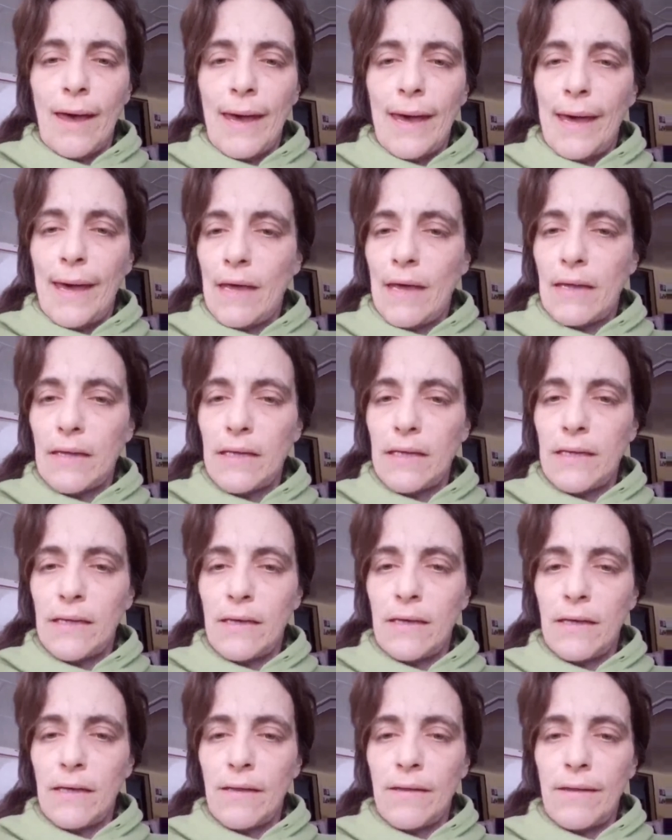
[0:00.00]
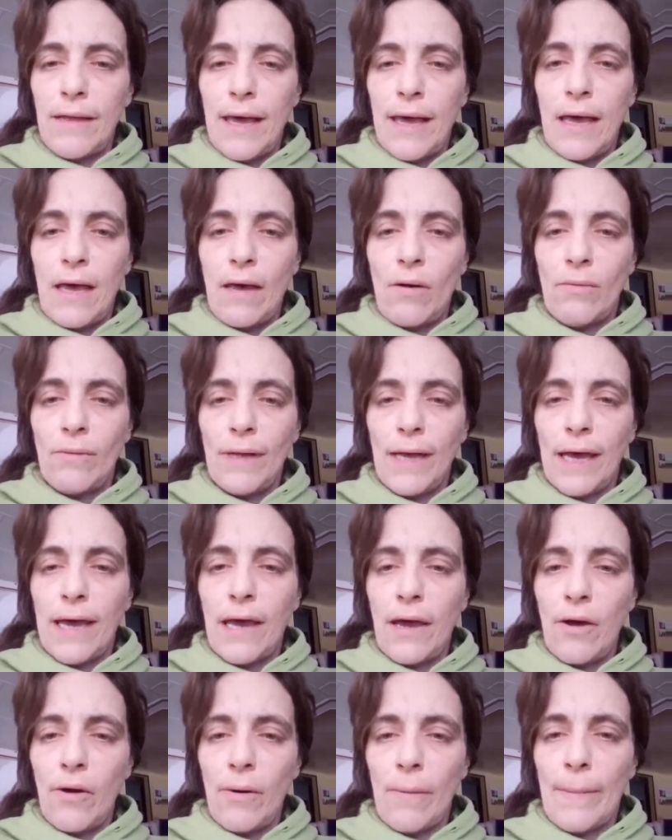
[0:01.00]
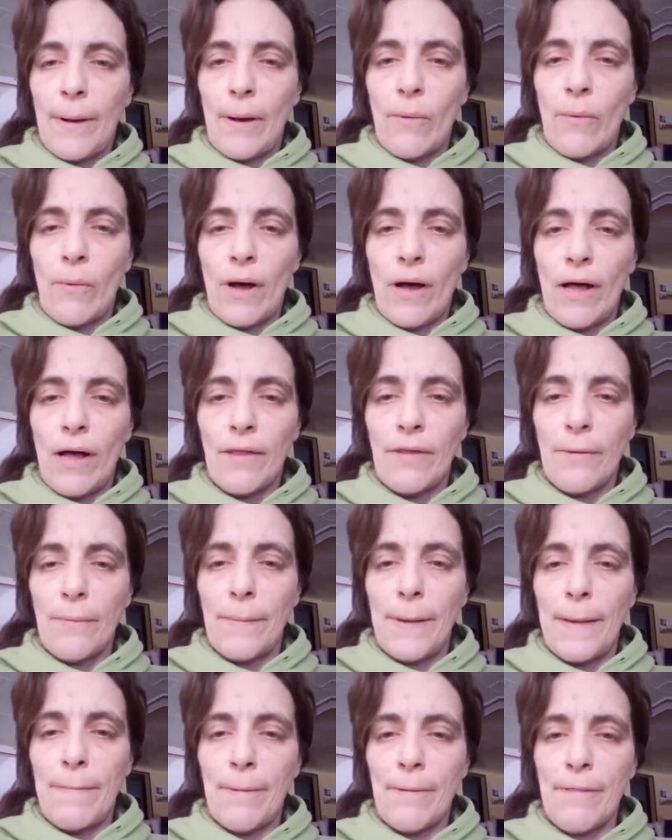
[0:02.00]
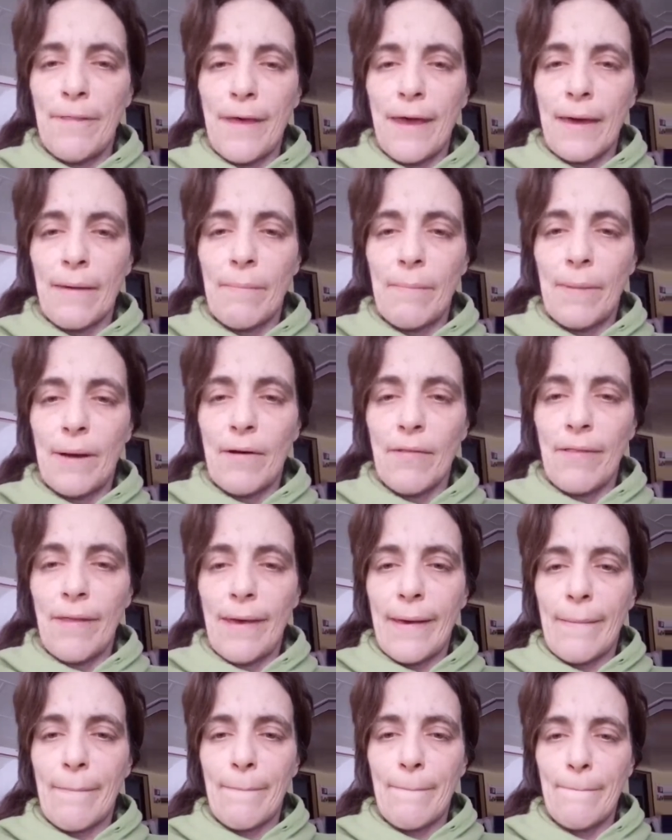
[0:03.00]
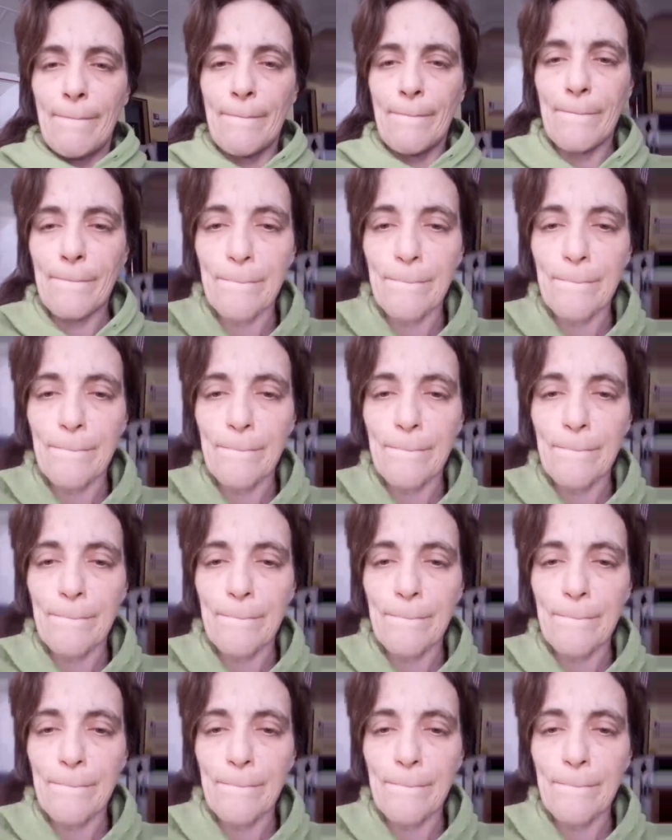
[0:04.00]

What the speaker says: And they only care about what other people think about them.